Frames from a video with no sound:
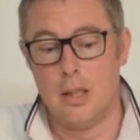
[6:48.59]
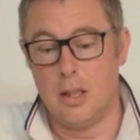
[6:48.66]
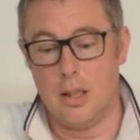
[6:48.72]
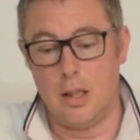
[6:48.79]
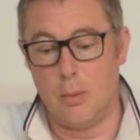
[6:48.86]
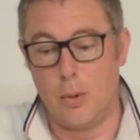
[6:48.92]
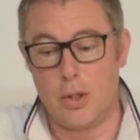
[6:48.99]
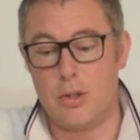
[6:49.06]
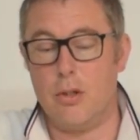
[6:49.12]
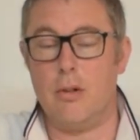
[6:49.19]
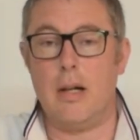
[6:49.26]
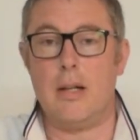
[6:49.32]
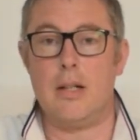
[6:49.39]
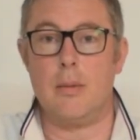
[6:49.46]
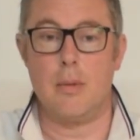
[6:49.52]
I wander
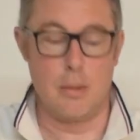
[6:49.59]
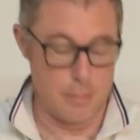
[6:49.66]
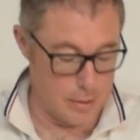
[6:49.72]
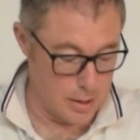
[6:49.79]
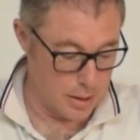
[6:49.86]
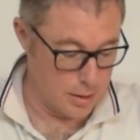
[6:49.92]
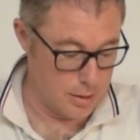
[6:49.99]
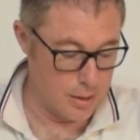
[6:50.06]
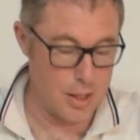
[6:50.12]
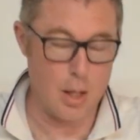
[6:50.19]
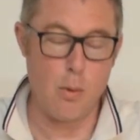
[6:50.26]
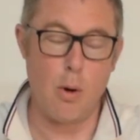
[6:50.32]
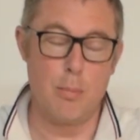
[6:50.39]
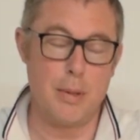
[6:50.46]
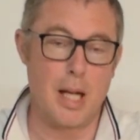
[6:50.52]
around it with my
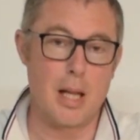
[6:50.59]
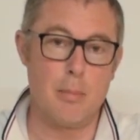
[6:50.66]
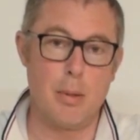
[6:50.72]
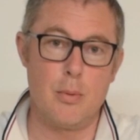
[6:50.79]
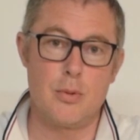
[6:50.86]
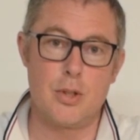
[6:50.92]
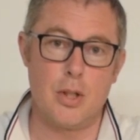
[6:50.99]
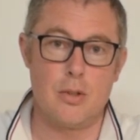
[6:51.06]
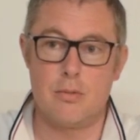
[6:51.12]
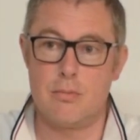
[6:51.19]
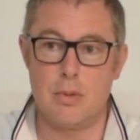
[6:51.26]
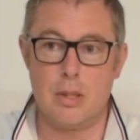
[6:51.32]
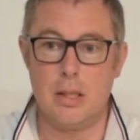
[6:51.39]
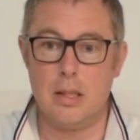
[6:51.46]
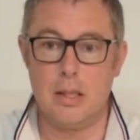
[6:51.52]
hobnail boots on,
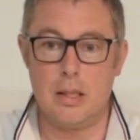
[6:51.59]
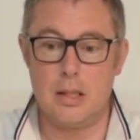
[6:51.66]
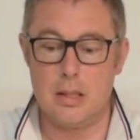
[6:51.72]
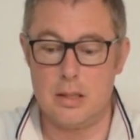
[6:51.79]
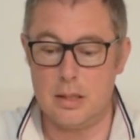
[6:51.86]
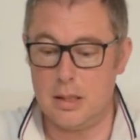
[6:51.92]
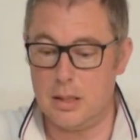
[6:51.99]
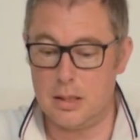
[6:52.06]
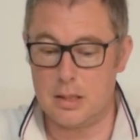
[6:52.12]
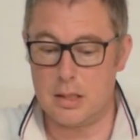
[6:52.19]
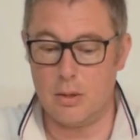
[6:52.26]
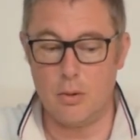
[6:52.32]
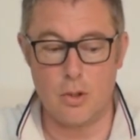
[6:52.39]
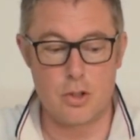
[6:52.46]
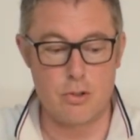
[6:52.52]
and it
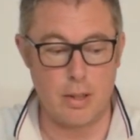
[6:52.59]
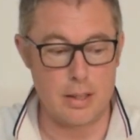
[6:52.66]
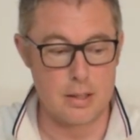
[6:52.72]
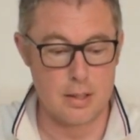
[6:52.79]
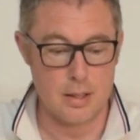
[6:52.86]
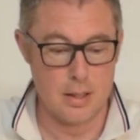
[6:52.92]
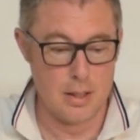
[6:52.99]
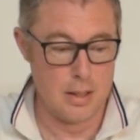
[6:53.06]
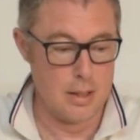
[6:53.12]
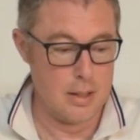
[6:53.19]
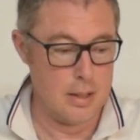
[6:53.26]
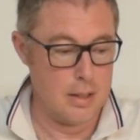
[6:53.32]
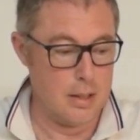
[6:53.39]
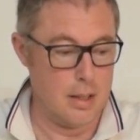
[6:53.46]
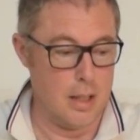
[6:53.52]
still looks great.
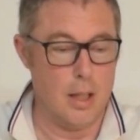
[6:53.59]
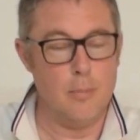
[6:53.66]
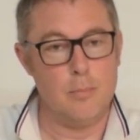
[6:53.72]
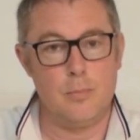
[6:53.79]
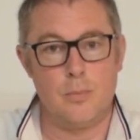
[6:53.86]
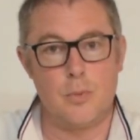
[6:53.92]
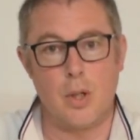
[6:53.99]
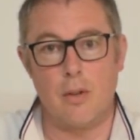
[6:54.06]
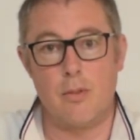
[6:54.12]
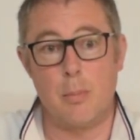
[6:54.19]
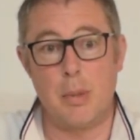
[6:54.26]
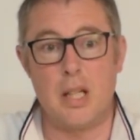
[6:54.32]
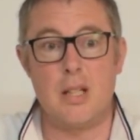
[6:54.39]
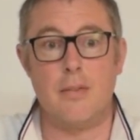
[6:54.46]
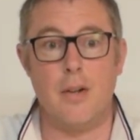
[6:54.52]
So for a
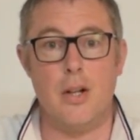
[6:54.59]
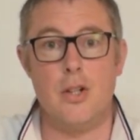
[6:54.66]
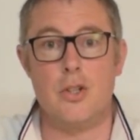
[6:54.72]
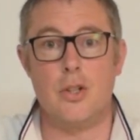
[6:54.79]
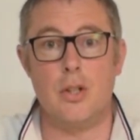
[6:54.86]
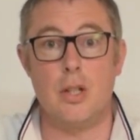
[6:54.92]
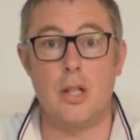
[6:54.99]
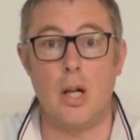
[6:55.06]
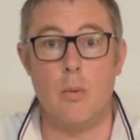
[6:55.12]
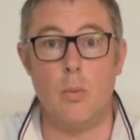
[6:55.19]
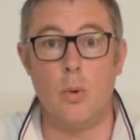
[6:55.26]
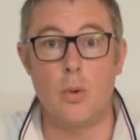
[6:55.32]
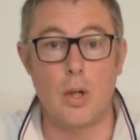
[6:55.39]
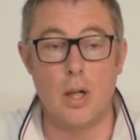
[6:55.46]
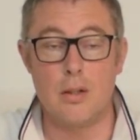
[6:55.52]
piece of furniture that you don't
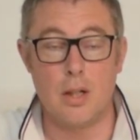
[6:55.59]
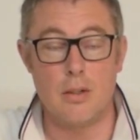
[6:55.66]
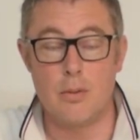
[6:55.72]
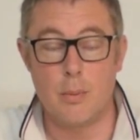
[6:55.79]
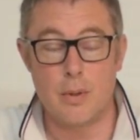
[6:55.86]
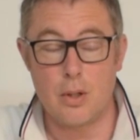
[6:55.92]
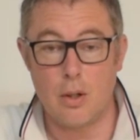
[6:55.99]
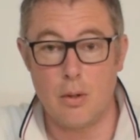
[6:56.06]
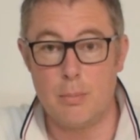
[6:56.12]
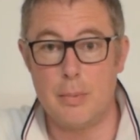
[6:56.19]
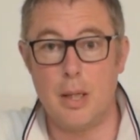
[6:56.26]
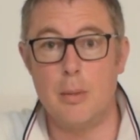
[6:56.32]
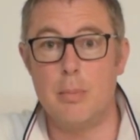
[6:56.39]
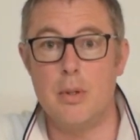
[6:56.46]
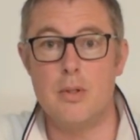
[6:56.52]
walk all over with
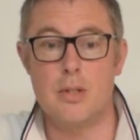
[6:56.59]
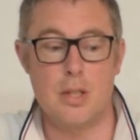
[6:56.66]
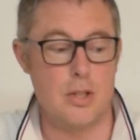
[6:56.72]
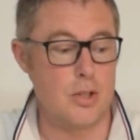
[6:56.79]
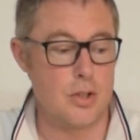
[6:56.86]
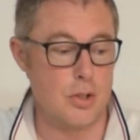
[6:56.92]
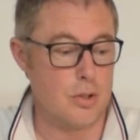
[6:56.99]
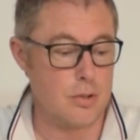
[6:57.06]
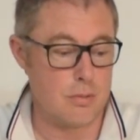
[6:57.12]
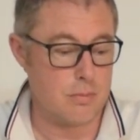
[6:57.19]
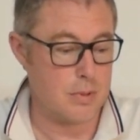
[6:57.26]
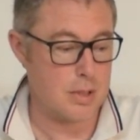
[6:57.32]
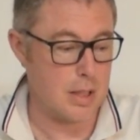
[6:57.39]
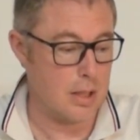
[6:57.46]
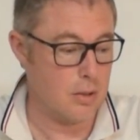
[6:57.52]
hobnail boots, it should
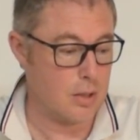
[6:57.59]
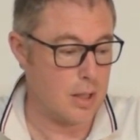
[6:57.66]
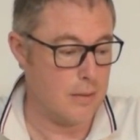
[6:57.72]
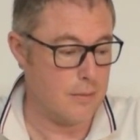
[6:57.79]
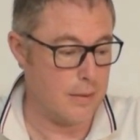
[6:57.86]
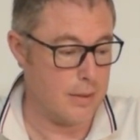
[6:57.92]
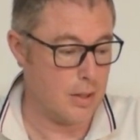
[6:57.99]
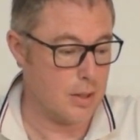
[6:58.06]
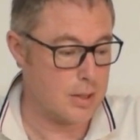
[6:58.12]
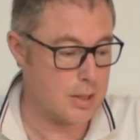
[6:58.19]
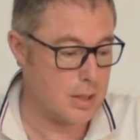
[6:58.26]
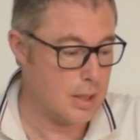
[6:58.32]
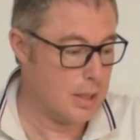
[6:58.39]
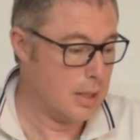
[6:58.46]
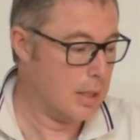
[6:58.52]
stay looking very
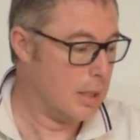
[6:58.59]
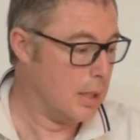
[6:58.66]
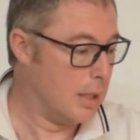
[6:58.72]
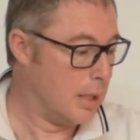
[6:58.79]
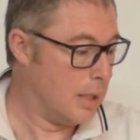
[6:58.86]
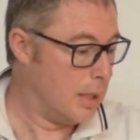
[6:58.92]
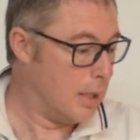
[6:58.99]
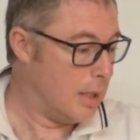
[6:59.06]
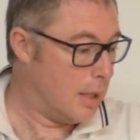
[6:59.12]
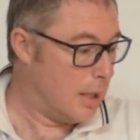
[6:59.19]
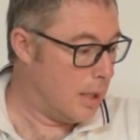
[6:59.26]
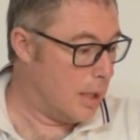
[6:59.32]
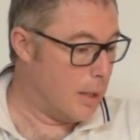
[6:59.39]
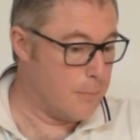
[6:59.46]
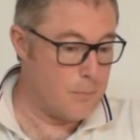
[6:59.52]
nice.
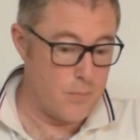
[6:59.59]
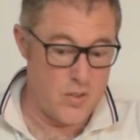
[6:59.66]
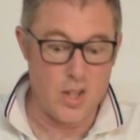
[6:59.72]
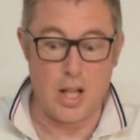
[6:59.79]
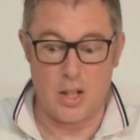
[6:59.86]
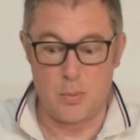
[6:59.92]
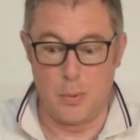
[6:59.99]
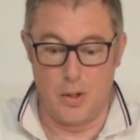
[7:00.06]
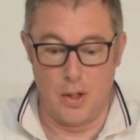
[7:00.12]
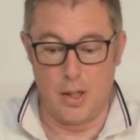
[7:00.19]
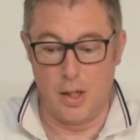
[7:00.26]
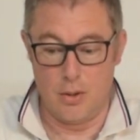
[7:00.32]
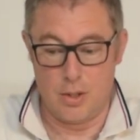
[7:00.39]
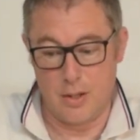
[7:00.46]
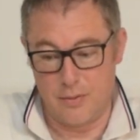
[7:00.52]
So that's what I
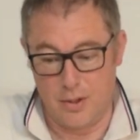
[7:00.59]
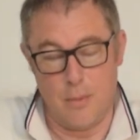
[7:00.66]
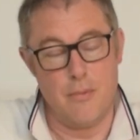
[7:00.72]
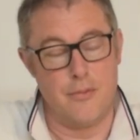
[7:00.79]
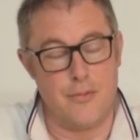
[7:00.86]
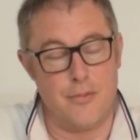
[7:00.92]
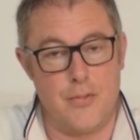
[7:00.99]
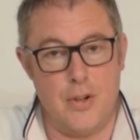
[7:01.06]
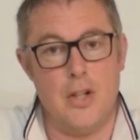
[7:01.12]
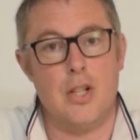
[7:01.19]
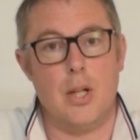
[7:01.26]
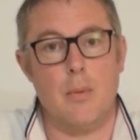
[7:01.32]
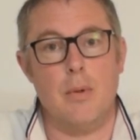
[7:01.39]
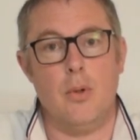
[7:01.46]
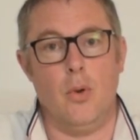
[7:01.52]
use if I'm
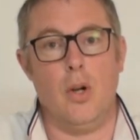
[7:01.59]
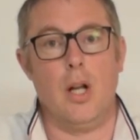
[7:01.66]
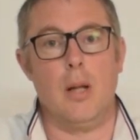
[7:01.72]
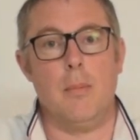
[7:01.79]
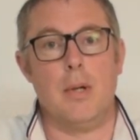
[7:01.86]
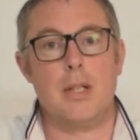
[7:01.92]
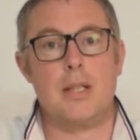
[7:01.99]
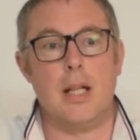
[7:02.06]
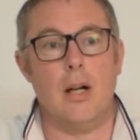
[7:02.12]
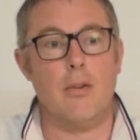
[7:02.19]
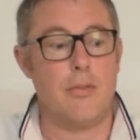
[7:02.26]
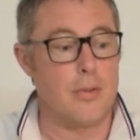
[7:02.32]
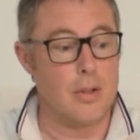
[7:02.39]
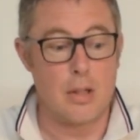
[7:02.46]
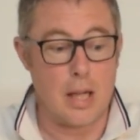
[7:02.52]
finishing with oil
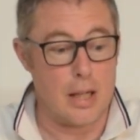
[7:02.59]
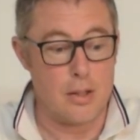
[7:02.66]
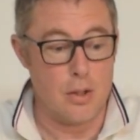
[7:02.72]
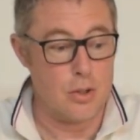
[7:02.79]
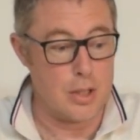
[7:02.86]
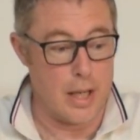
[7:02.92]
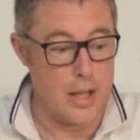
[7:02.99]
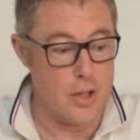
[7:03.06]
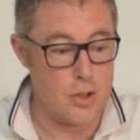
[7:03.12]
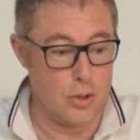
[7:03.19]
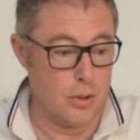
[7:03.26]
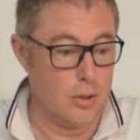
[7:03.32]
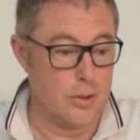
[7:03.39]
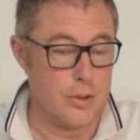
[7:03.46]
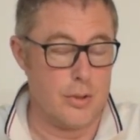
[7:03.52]
myself. You can use Danish
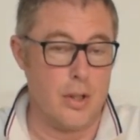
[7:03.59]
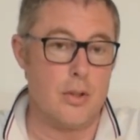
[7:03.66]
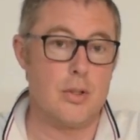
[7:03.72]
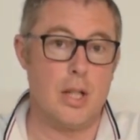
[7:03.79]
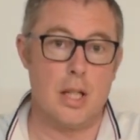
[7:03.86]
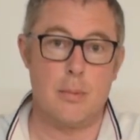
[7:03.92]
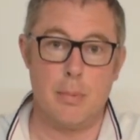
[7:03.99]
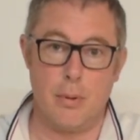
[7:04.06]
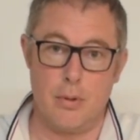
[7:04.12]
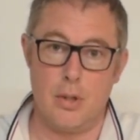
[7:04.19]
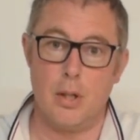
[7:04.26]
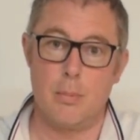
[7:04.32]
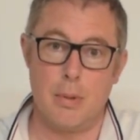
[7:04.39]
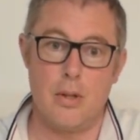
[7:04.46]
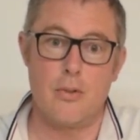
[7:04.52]
oils and those things, build
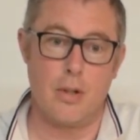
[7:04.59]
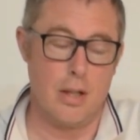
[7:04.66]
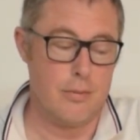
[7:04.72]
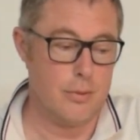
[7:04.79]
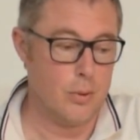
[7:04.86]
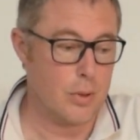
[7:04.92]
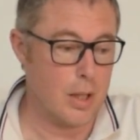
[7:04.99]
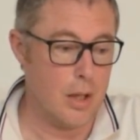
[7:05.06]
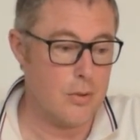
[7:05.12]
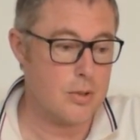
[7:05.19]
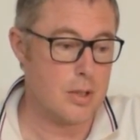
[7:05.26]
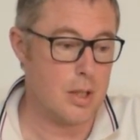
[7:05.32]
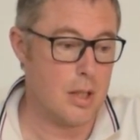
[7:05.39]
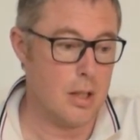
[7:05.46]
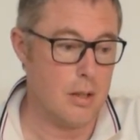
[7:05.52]
it up in 3 or 4
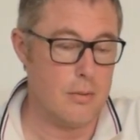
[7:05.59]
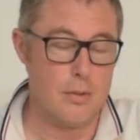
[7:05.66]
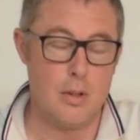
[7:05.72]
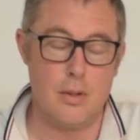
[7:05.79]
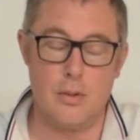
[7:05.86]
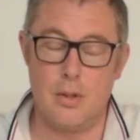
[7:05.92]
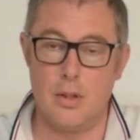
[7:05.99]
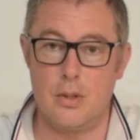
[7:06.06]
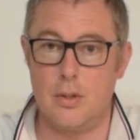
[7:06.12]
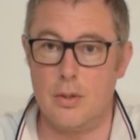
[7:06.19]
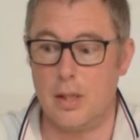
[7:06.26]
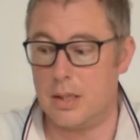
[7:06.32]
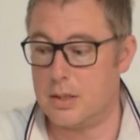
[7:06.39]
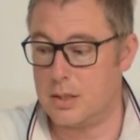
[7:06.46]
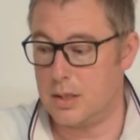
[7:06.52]
coats. I
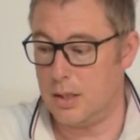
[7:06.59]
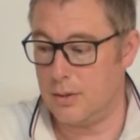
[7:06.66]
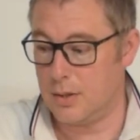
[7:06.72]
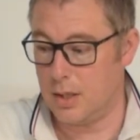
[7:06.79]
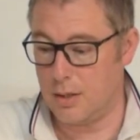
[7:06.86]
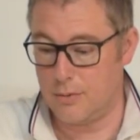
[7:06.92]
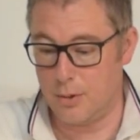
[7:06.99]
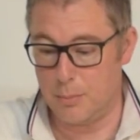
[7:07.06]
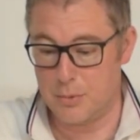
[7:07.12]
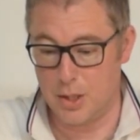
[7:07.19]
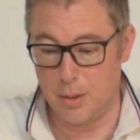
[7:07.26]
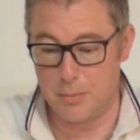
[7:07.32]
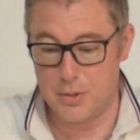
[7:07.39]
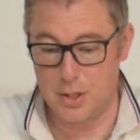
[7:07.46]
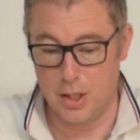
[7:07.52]
do that from
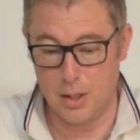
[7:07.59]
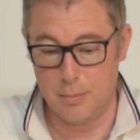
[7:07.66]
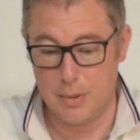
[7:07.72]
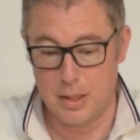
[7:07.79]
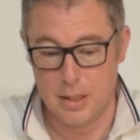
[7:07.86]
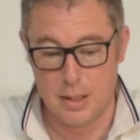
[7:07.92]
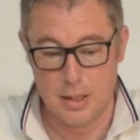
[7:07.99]
time to time.